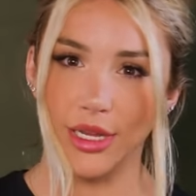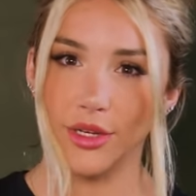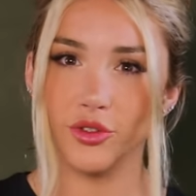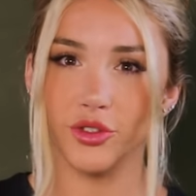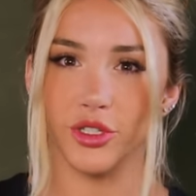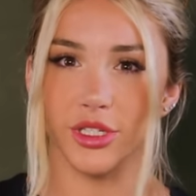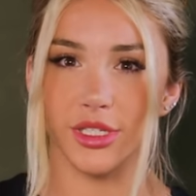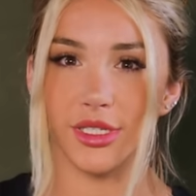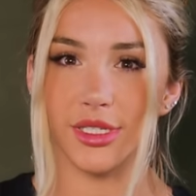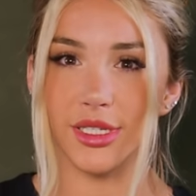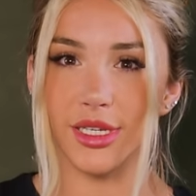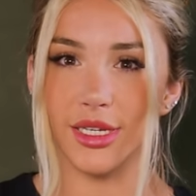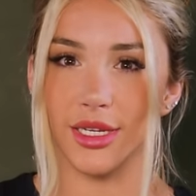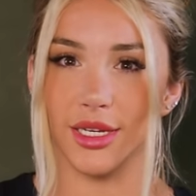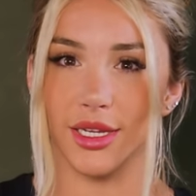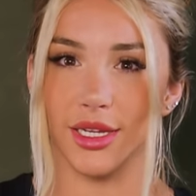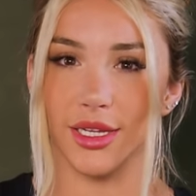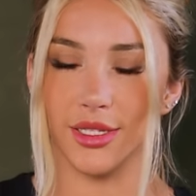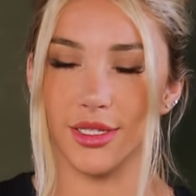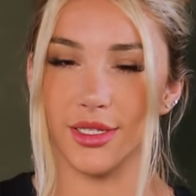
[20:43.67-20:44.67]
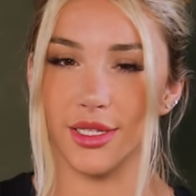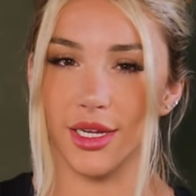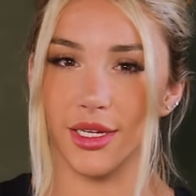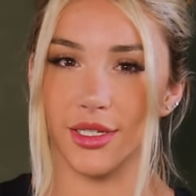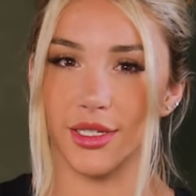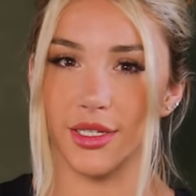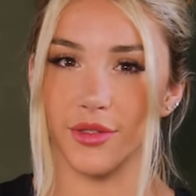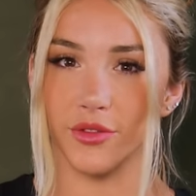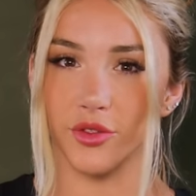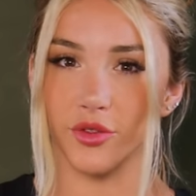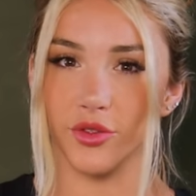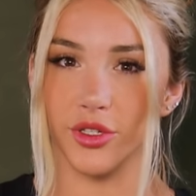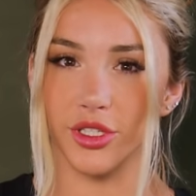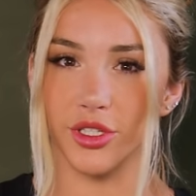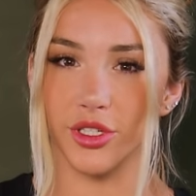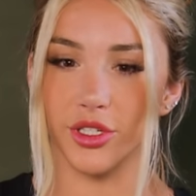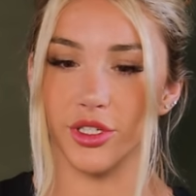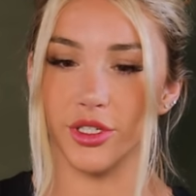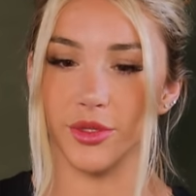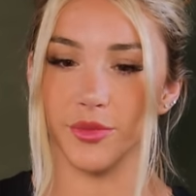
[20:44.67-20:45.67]
interested in scientific
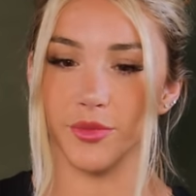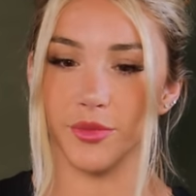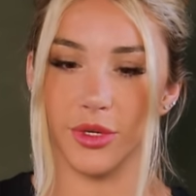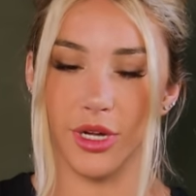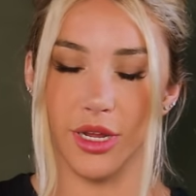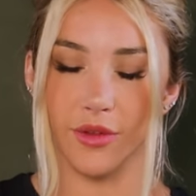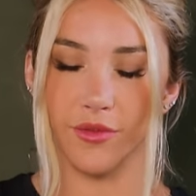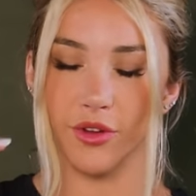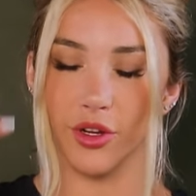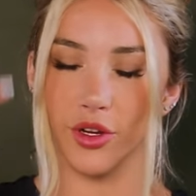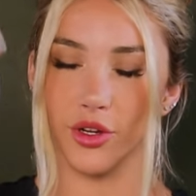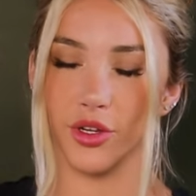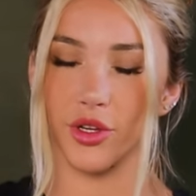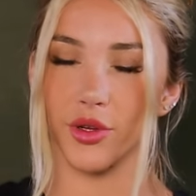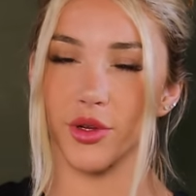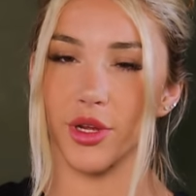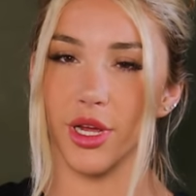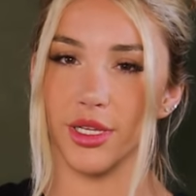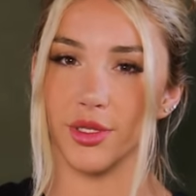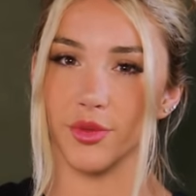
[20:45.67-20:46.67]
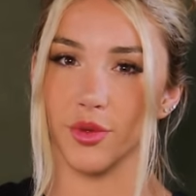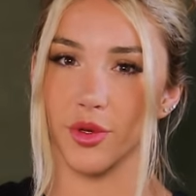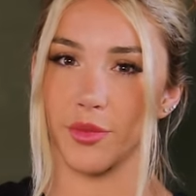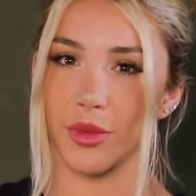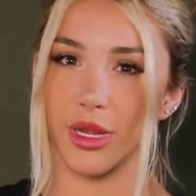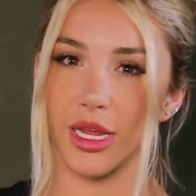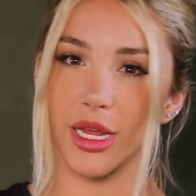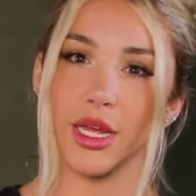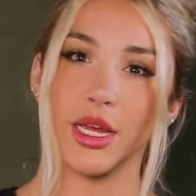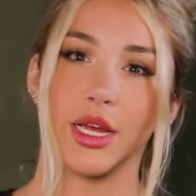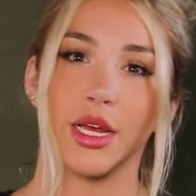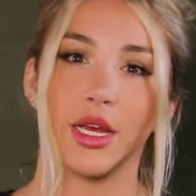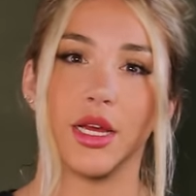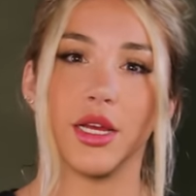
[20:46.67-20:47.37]
research, but I figured you guys would be.